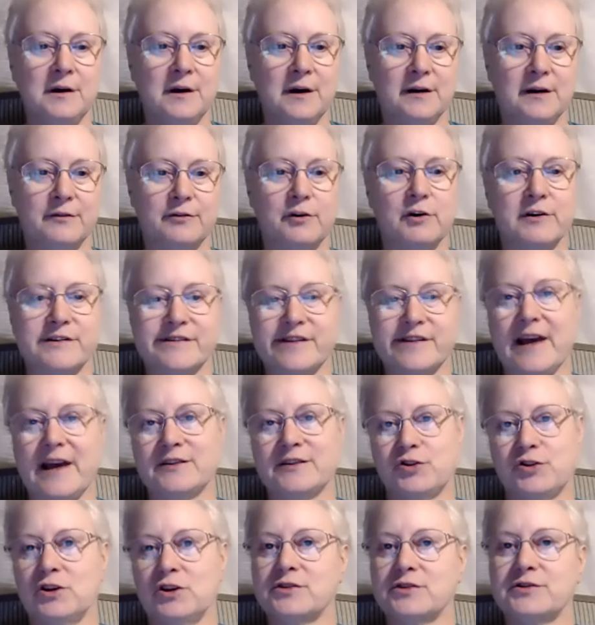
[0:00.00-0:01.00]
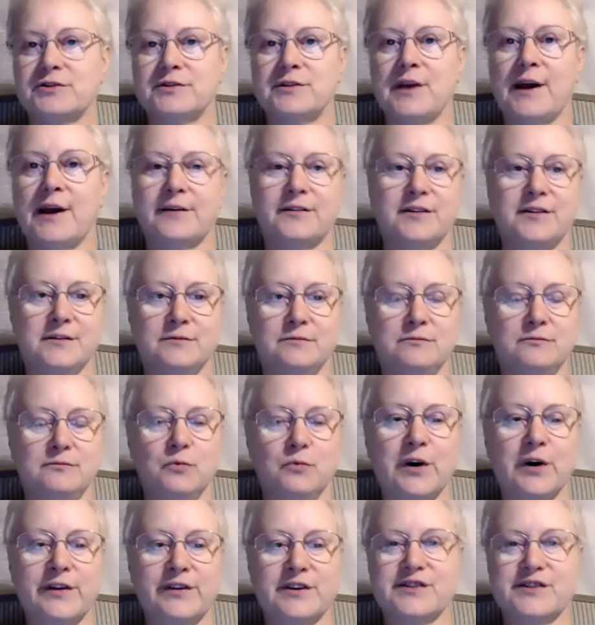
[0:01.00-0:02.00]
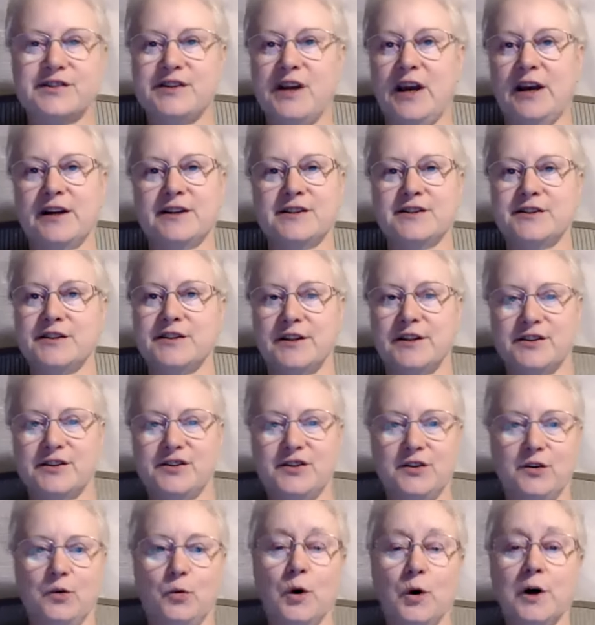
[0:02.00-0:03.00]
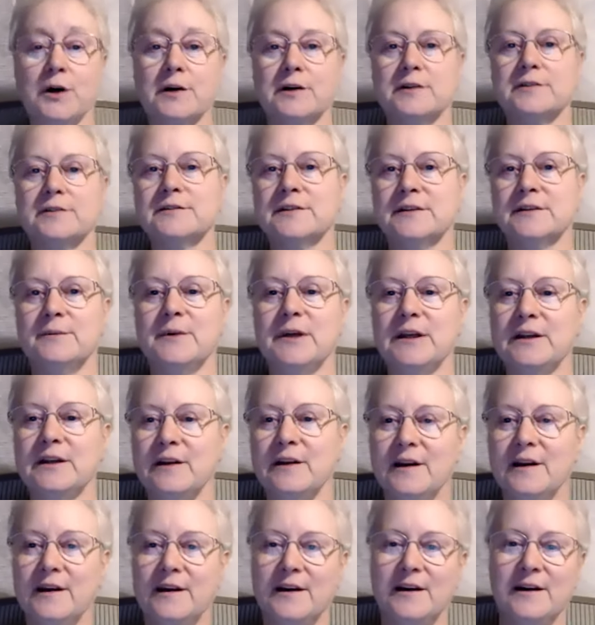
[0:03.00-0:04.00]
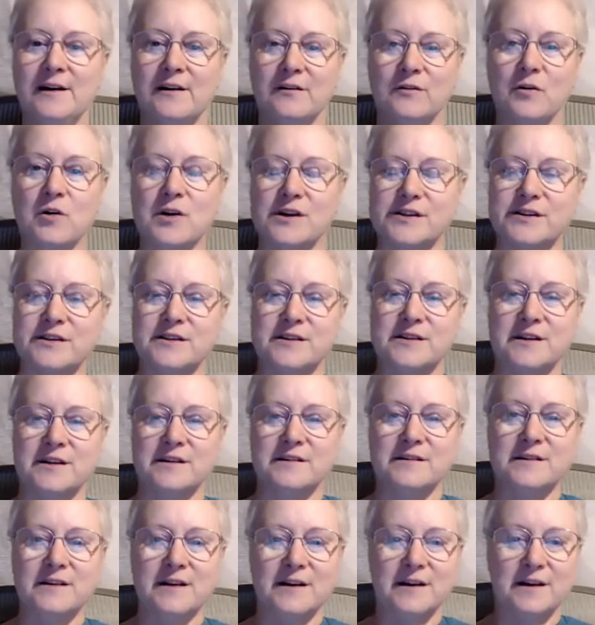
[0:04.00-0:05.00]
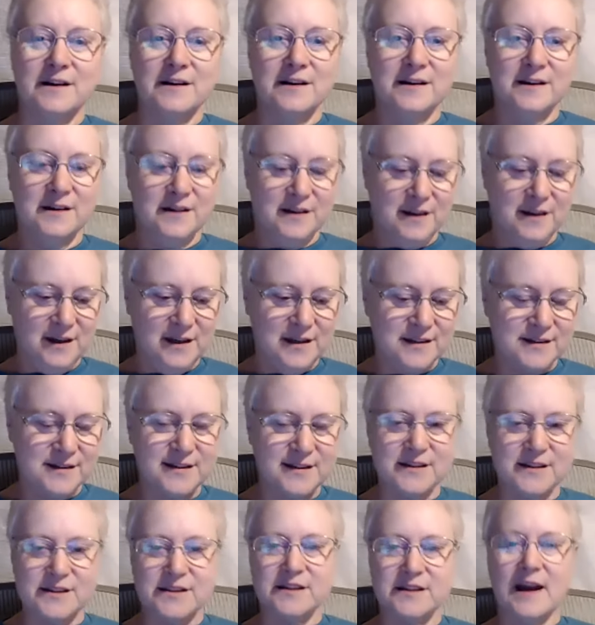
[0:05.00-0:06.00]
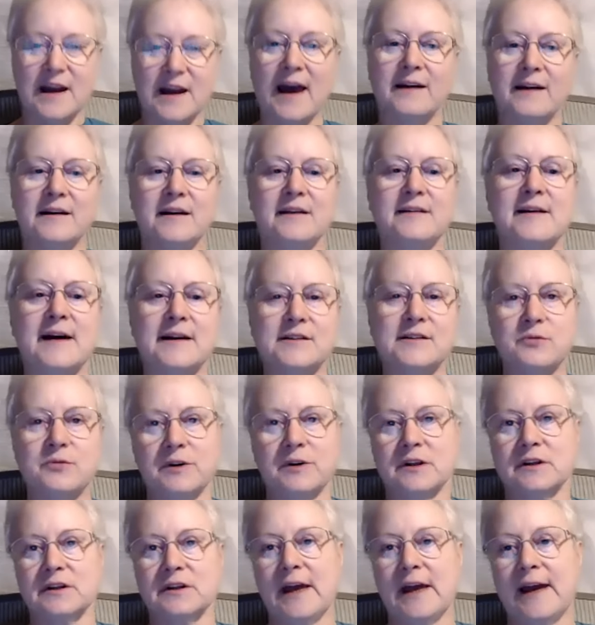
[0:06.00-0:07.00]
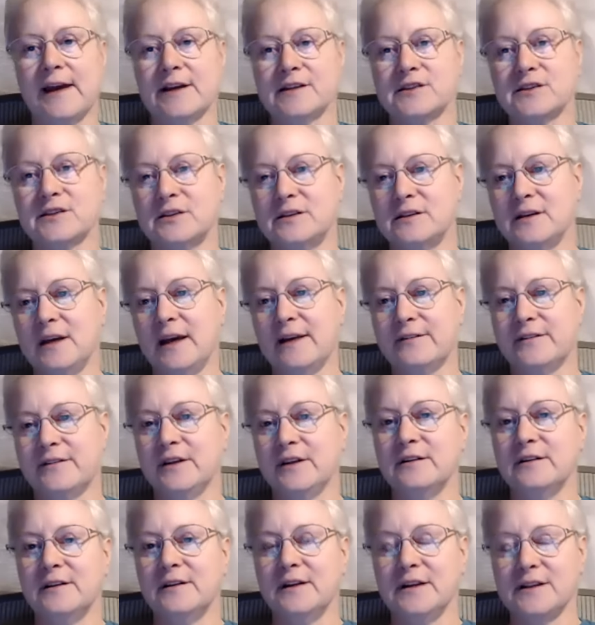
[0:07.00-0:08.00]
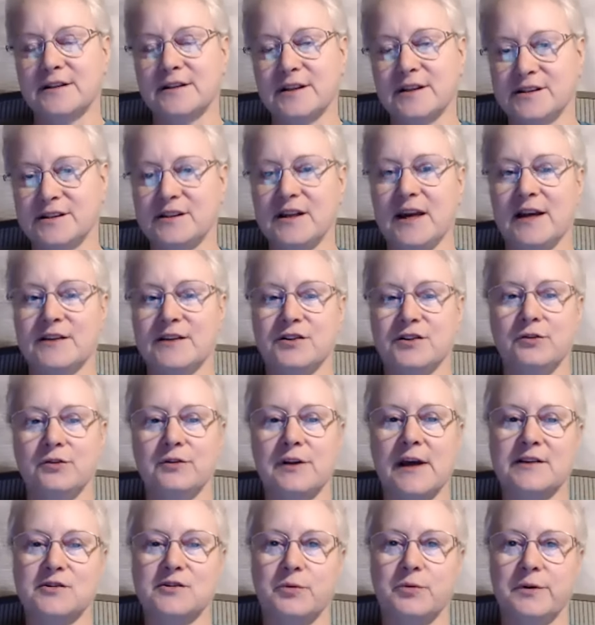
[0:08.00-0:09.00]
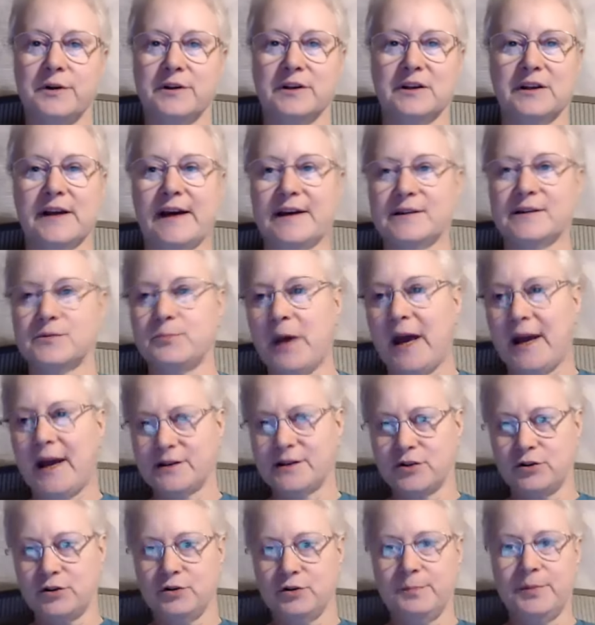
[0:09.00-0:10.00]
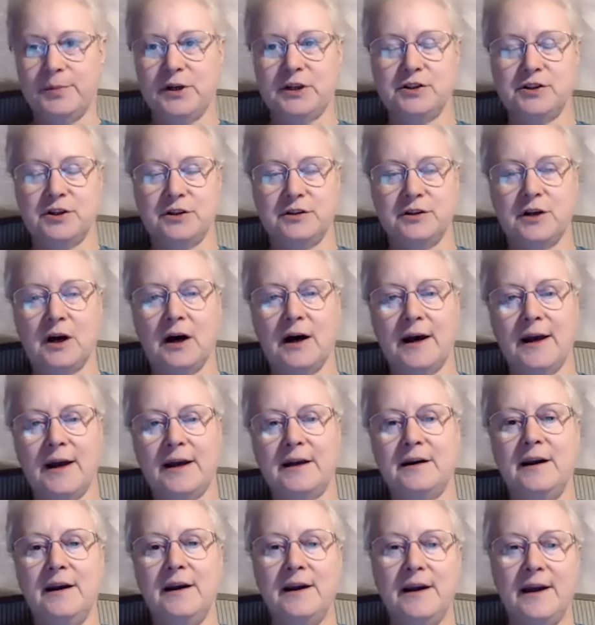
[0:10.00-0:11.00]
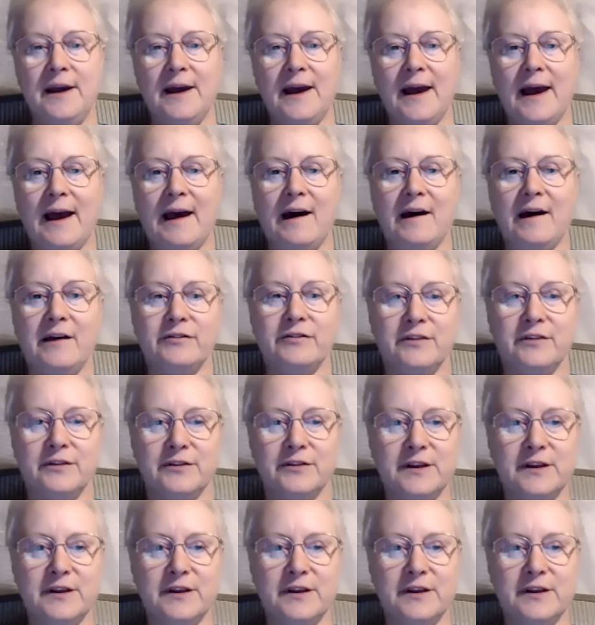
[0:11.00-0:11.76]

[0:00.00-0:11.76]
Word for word: And of course, that's just like the, one of the saddest things in the world. I mean, of course, in uh, Cincinnati, that's where the last, at the, the Cincinnati Zoo, that's where the last passenger pigeon died. And